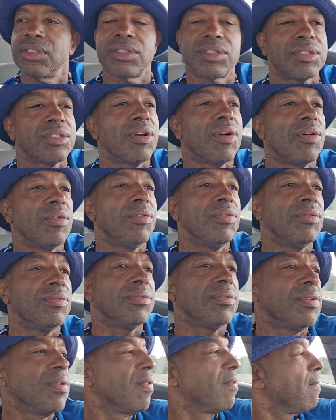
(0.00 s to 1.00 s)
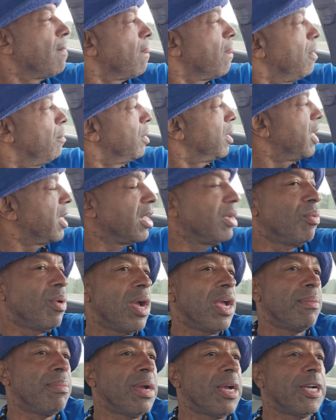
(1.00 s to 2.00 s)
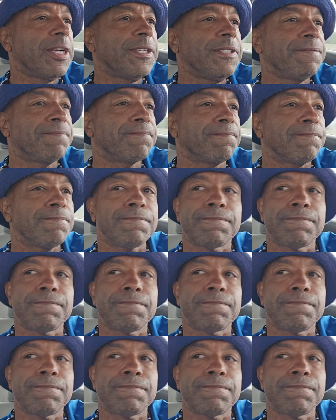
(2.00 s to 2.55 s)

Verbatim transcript: So, but anyway, man,